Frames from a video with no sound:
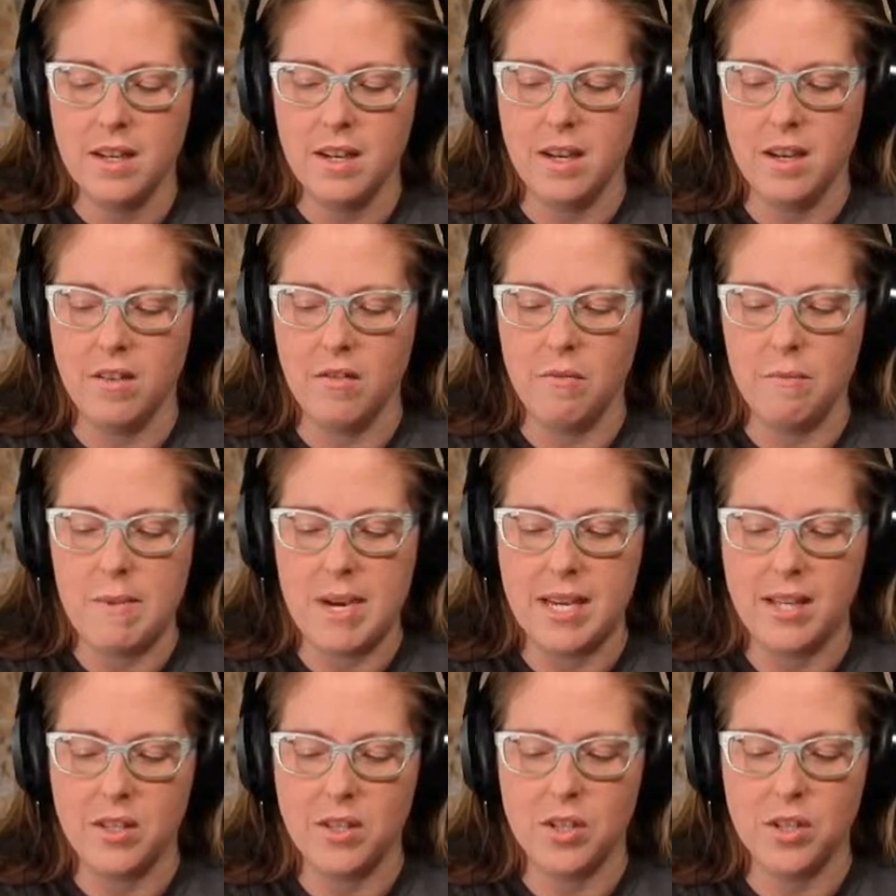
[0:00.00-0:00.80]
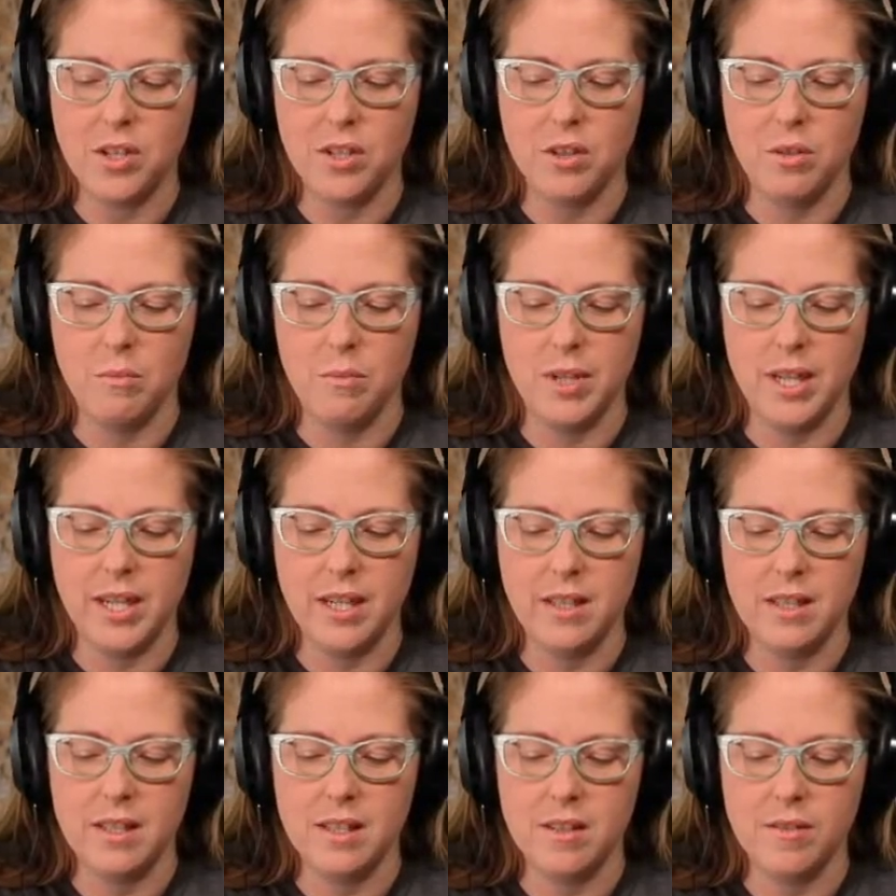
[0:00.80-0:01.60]
of my circle
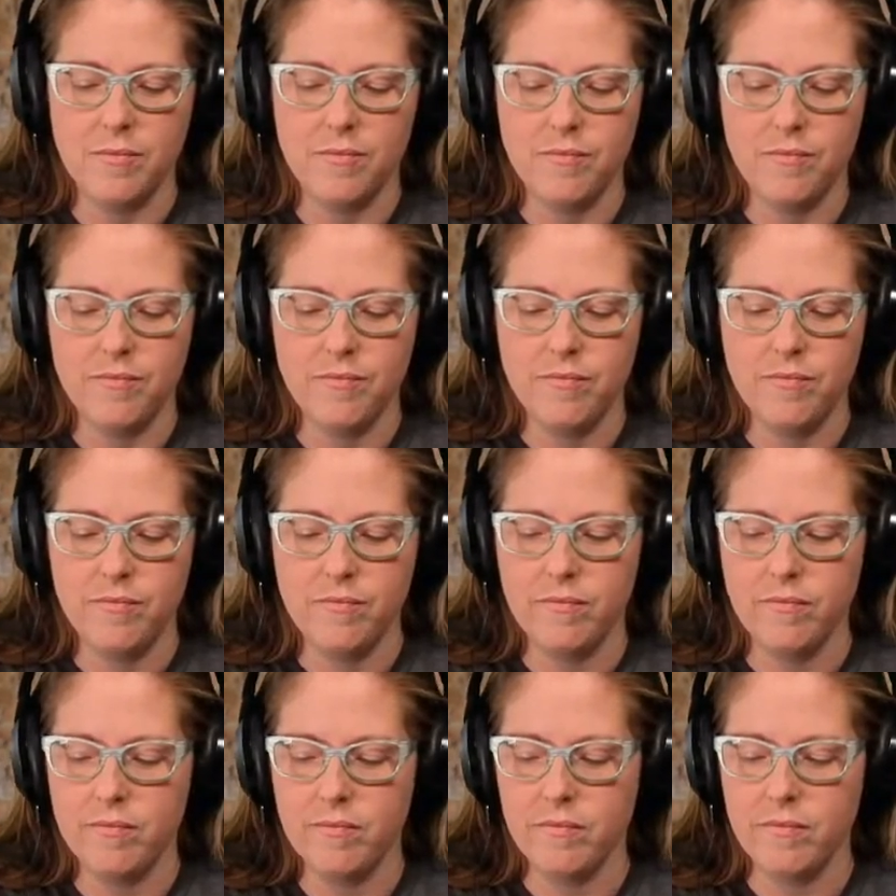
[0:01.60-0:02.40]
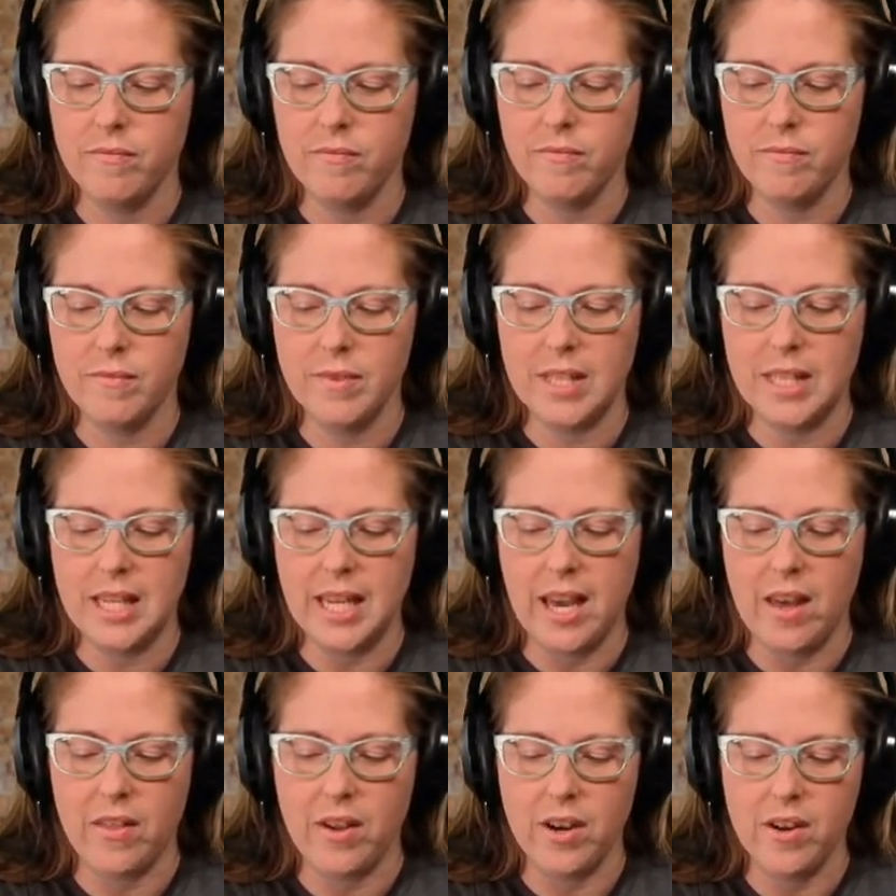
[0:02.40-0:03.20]
bricks
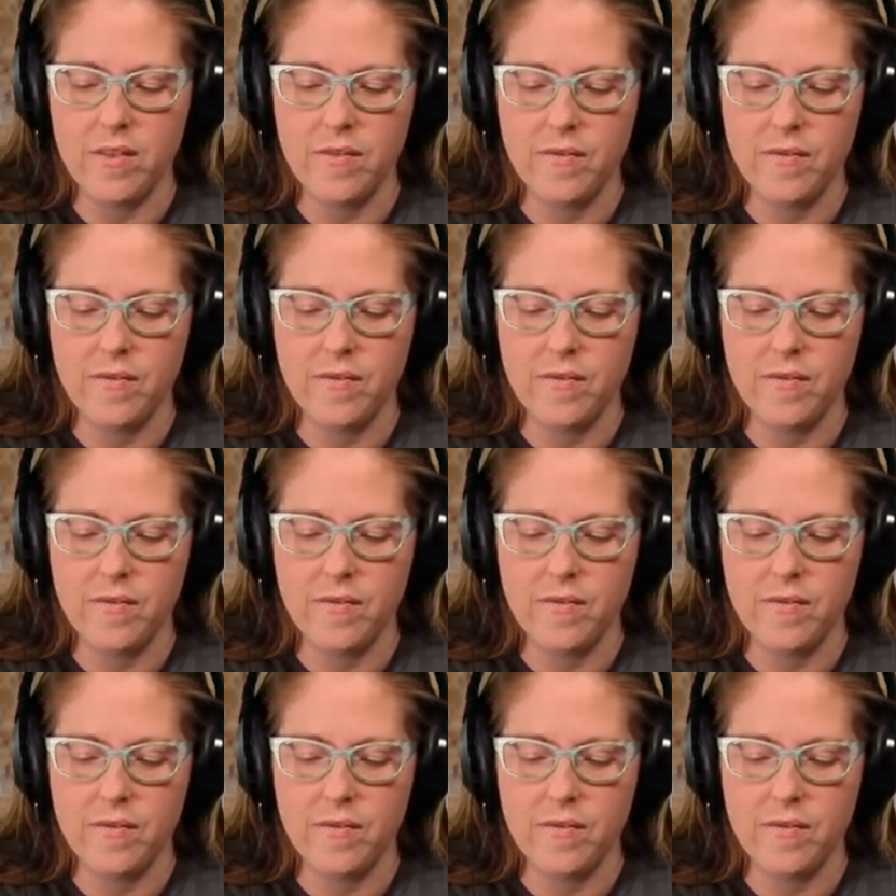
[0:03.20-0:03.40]
together.